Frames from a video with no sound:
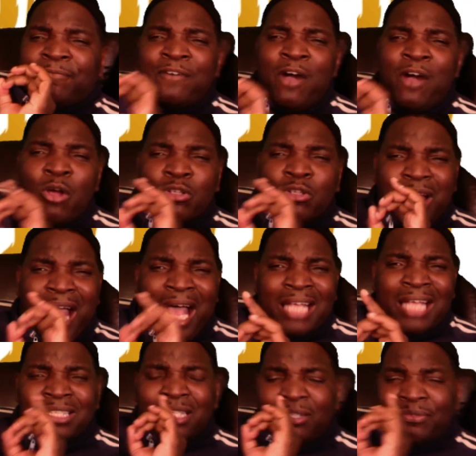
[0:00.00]
false
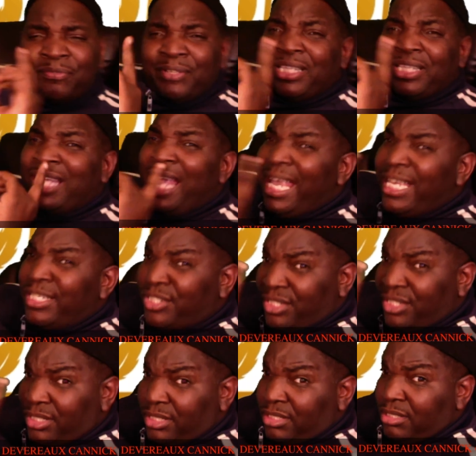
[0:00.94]
identification.